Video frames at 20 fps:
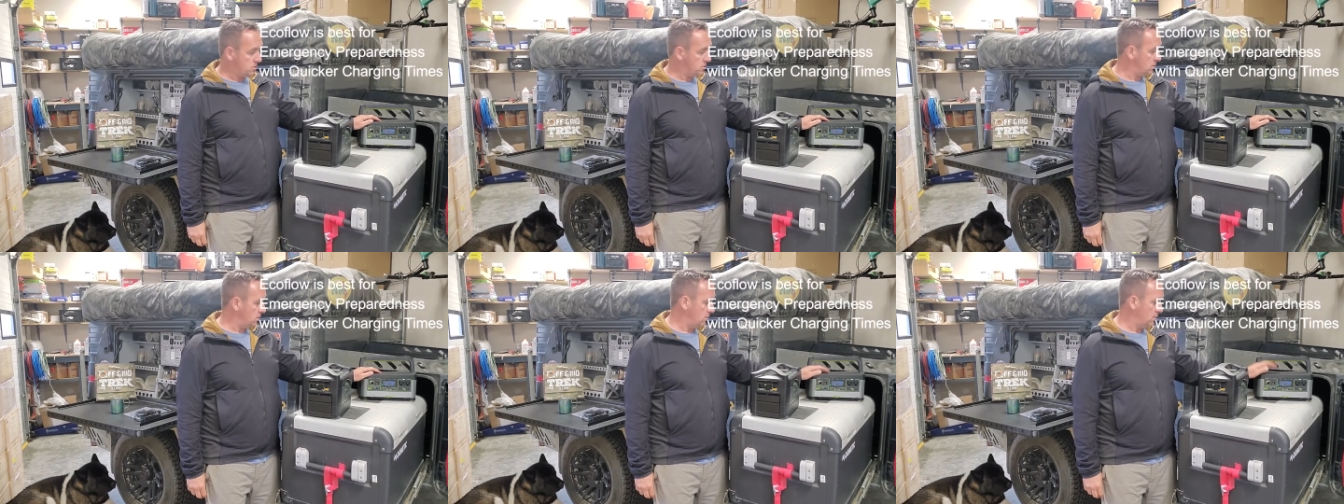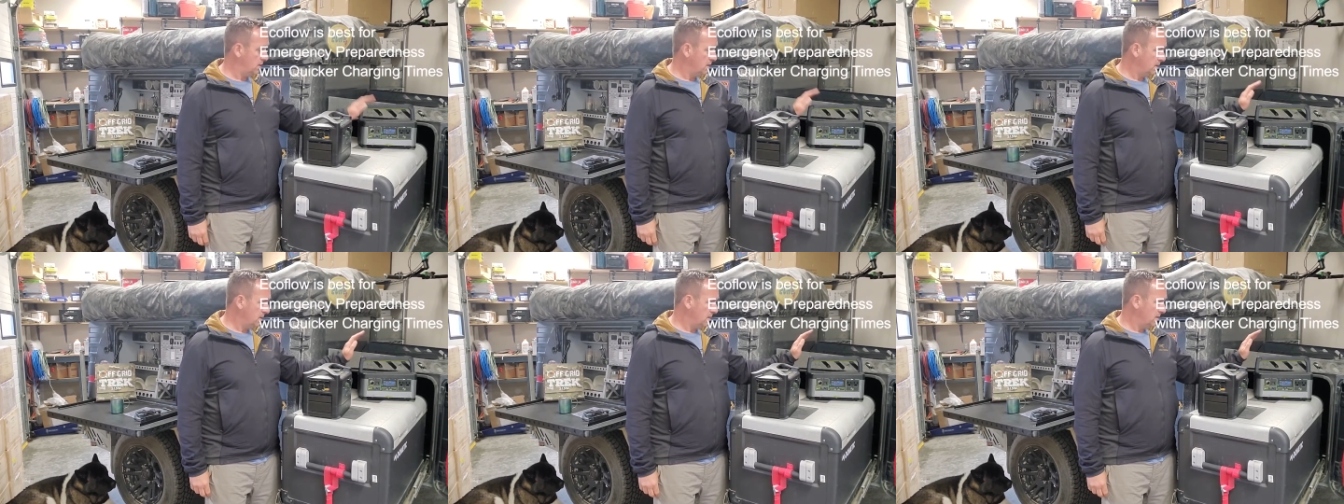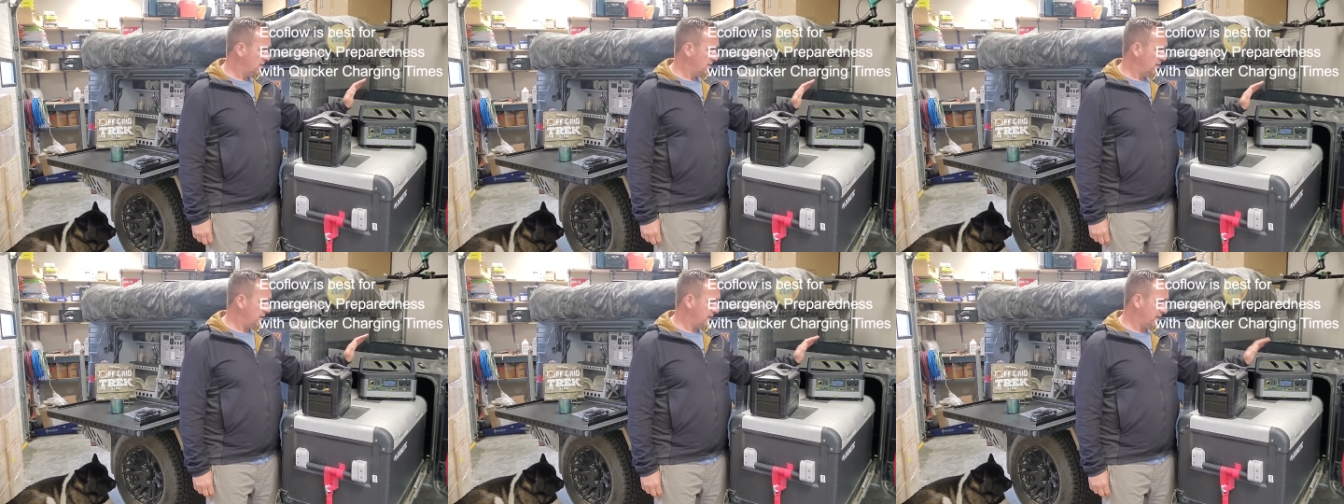So
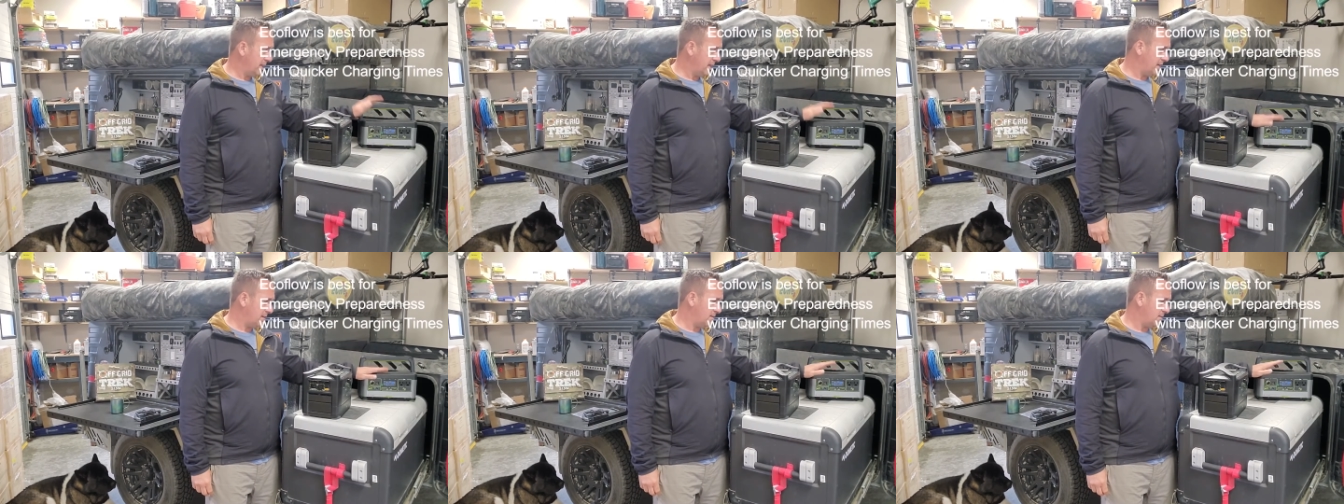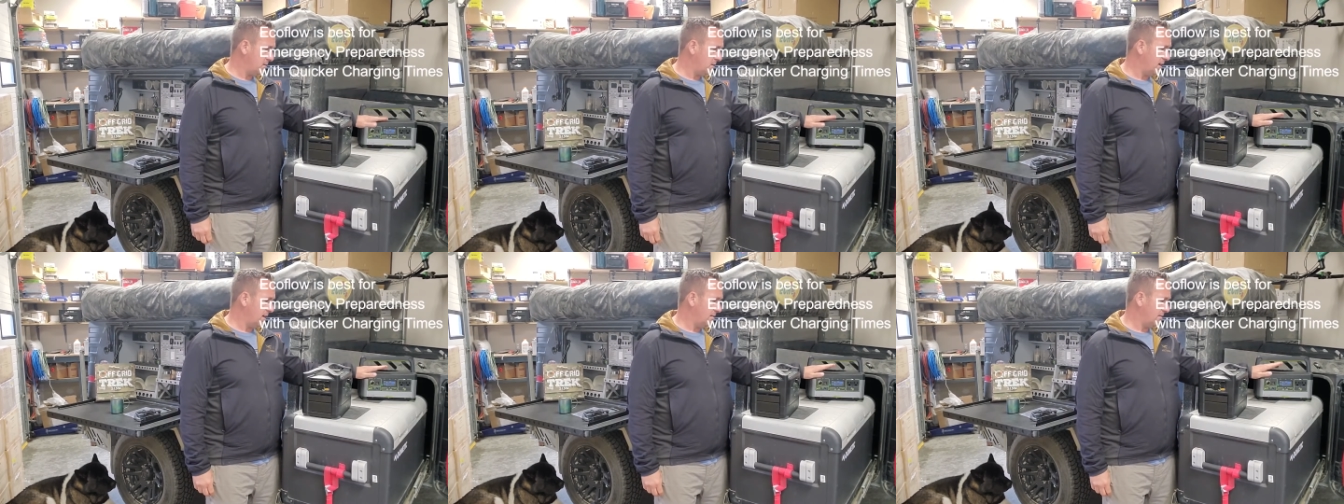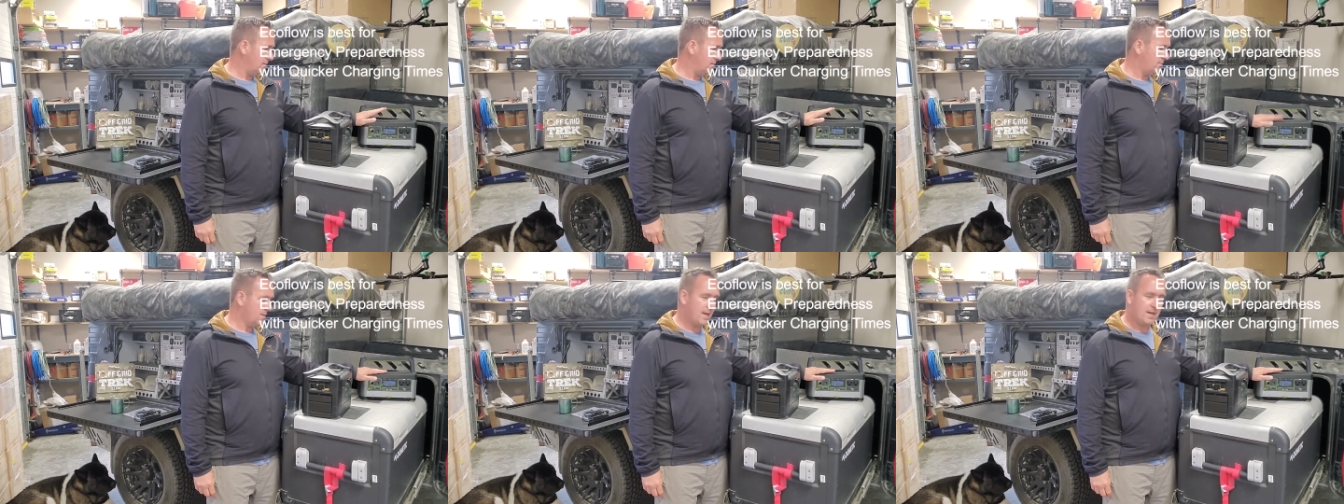again,
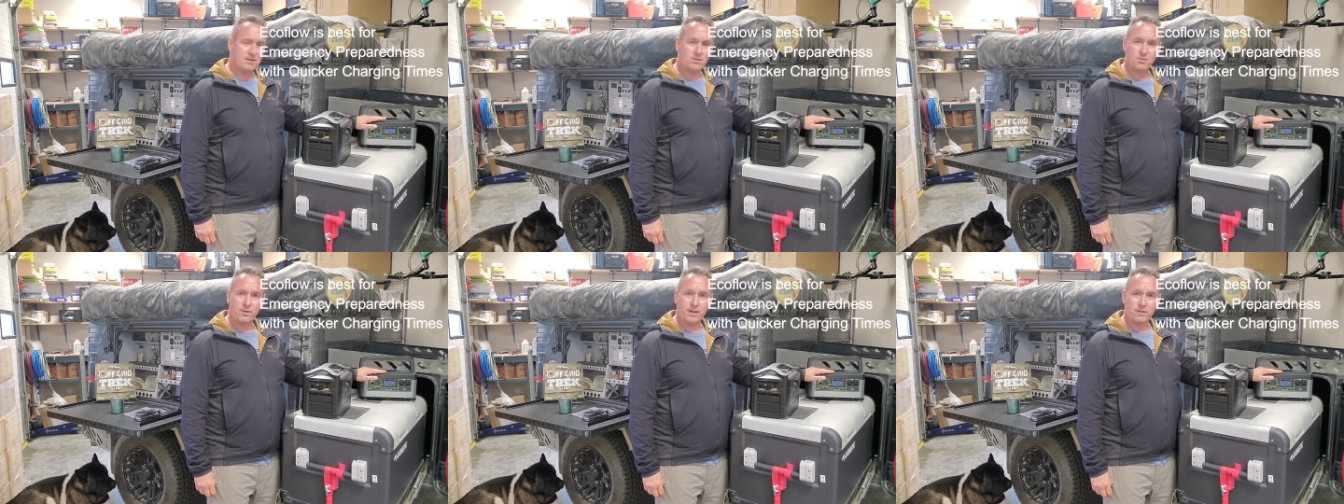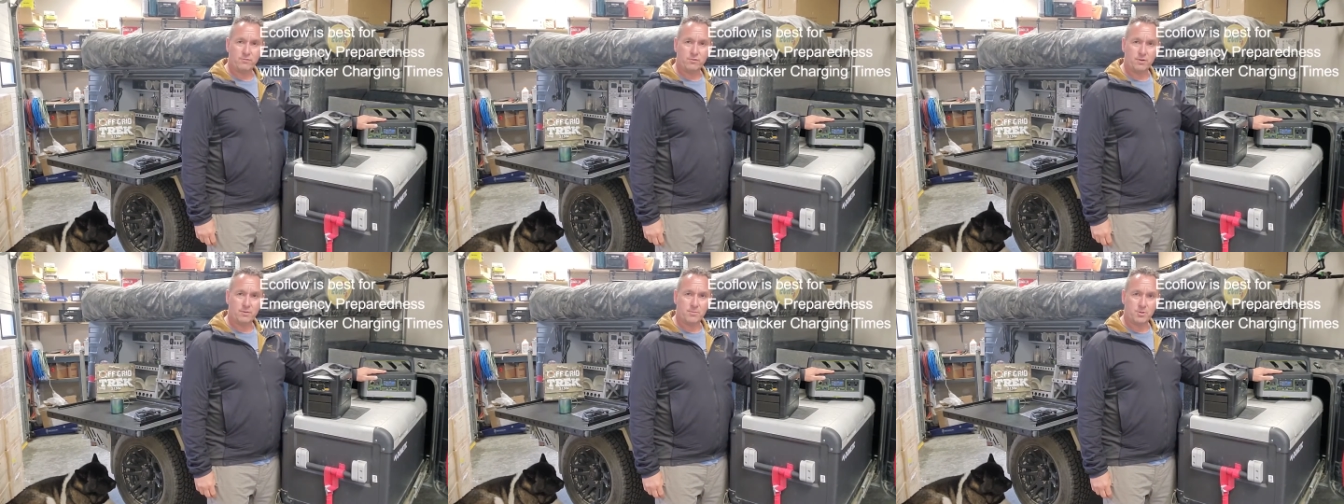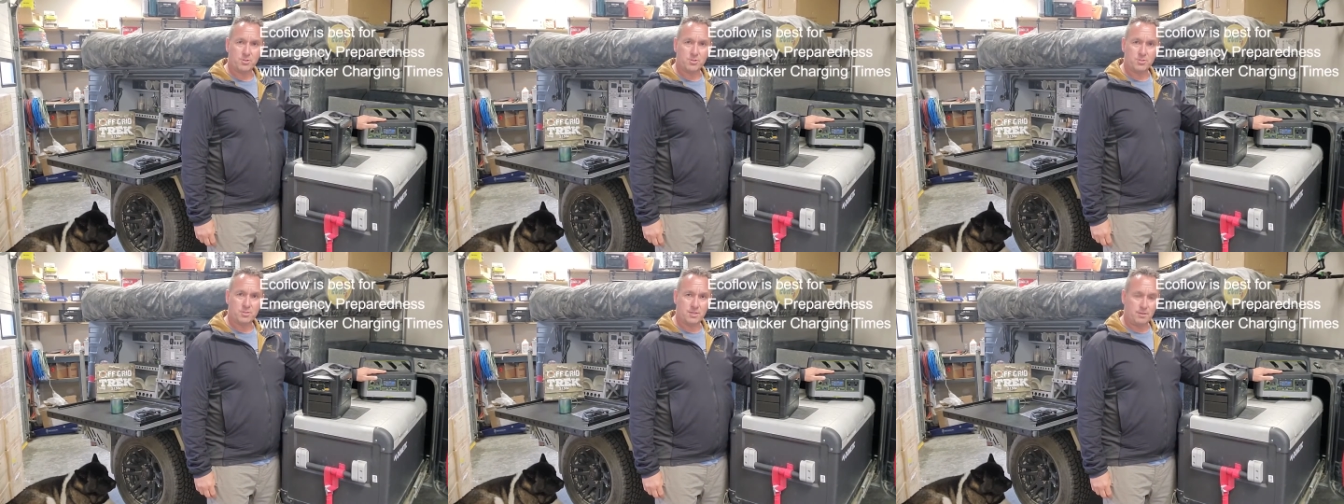not that great for
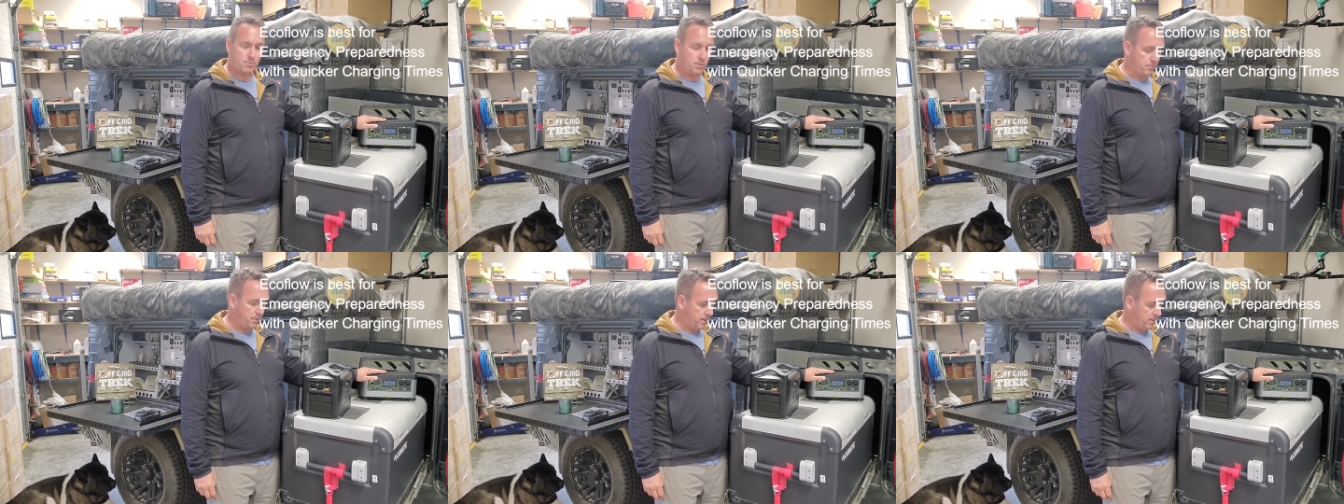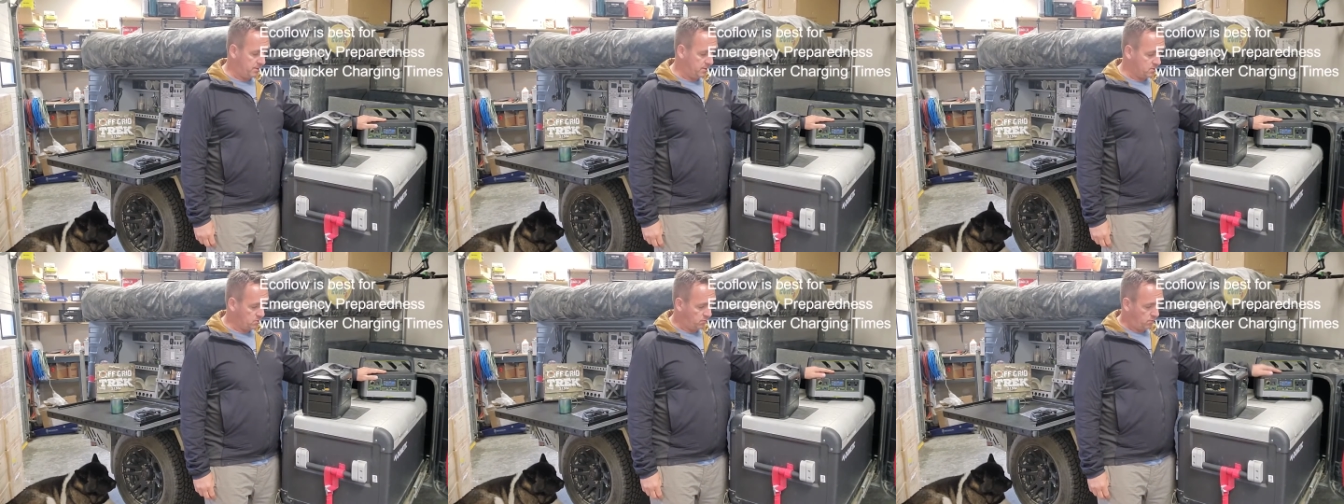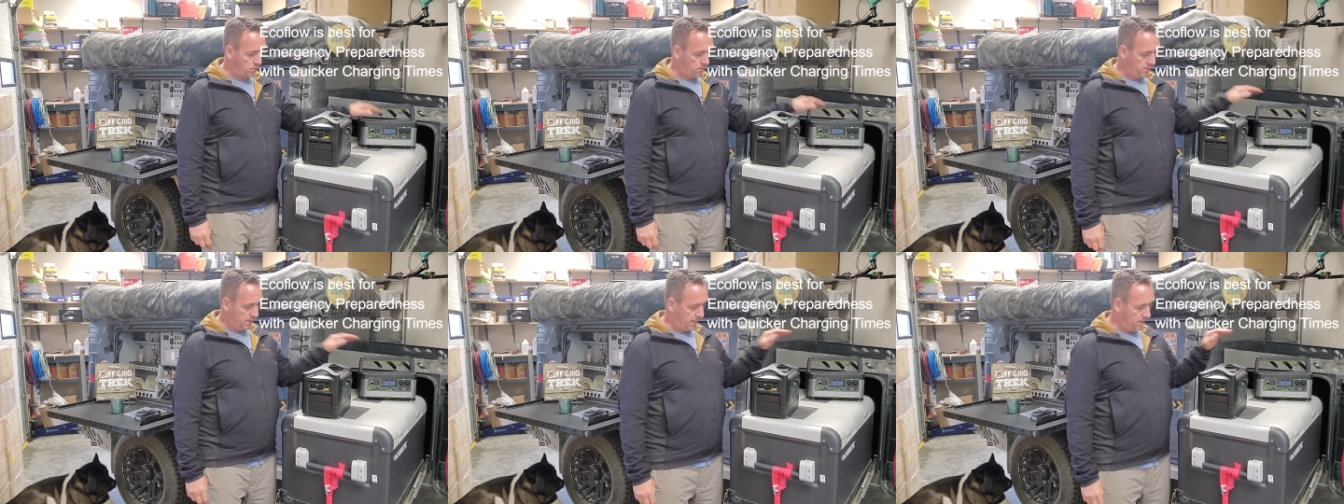emergency preparedness
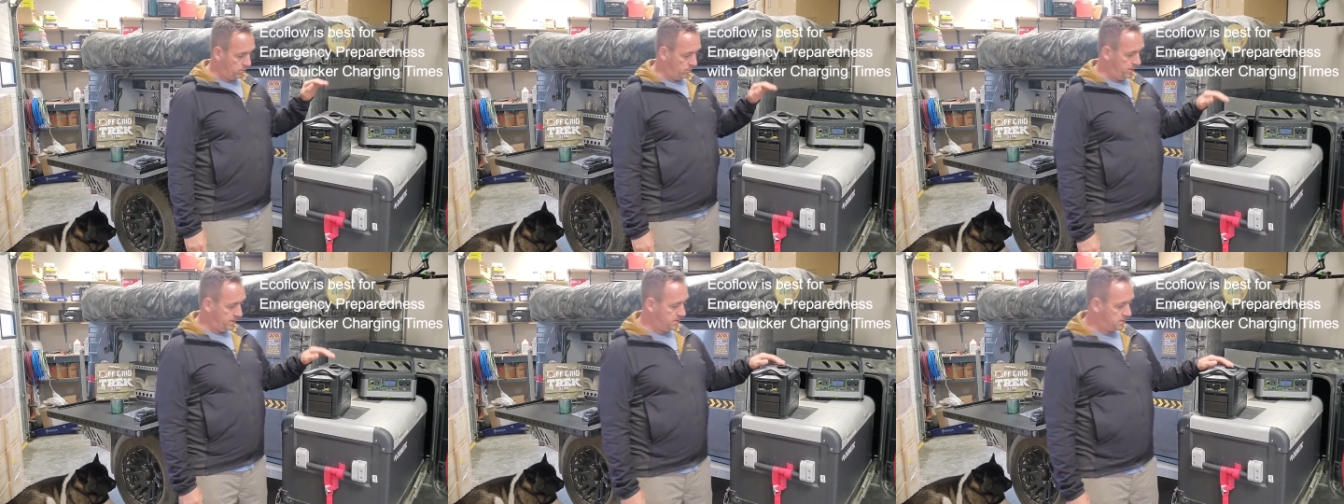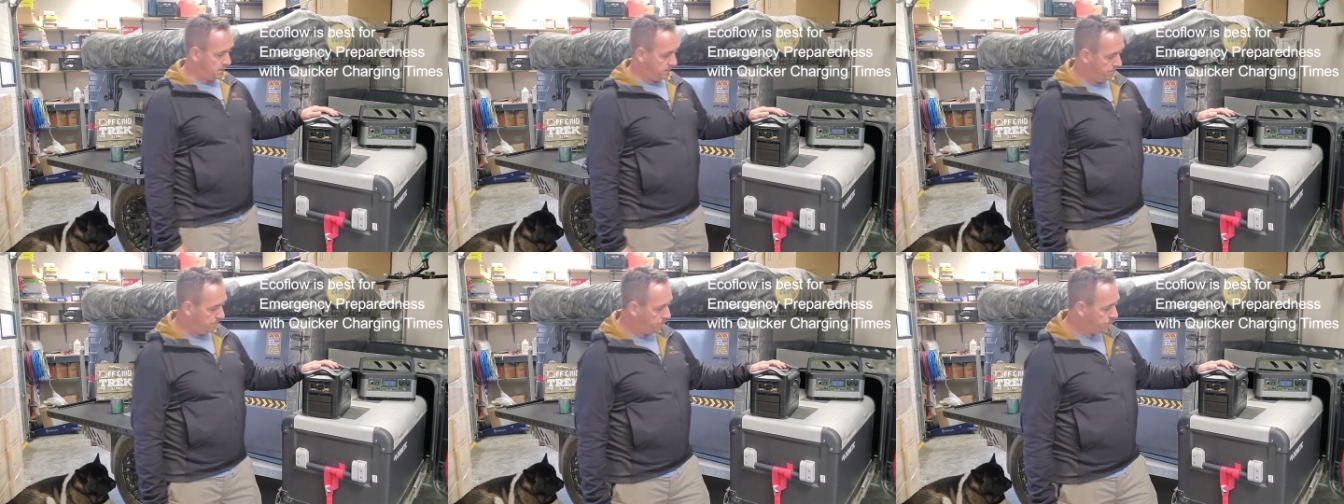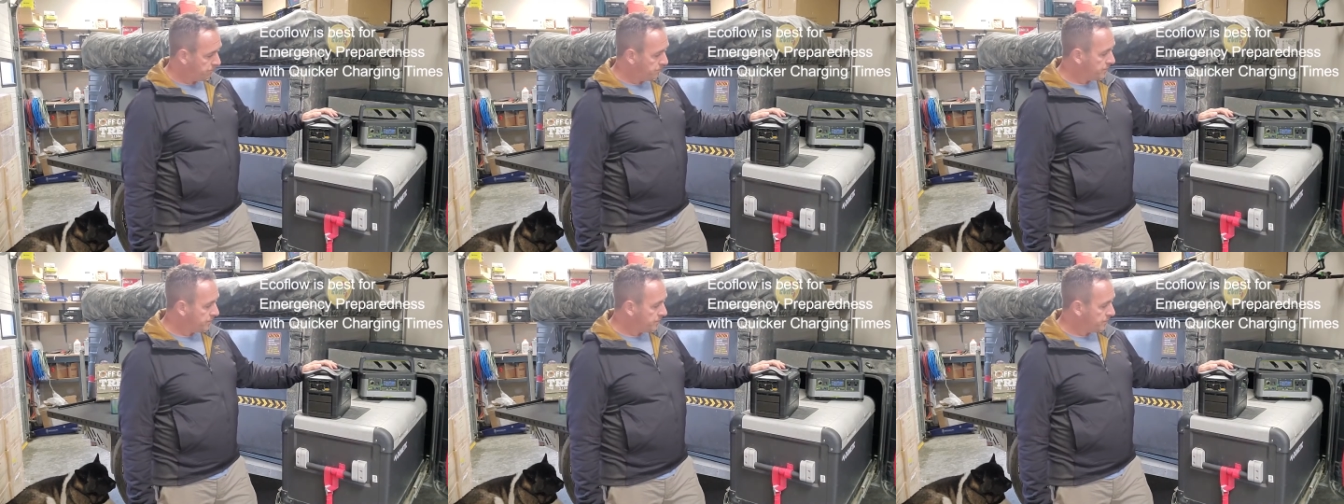for that reason.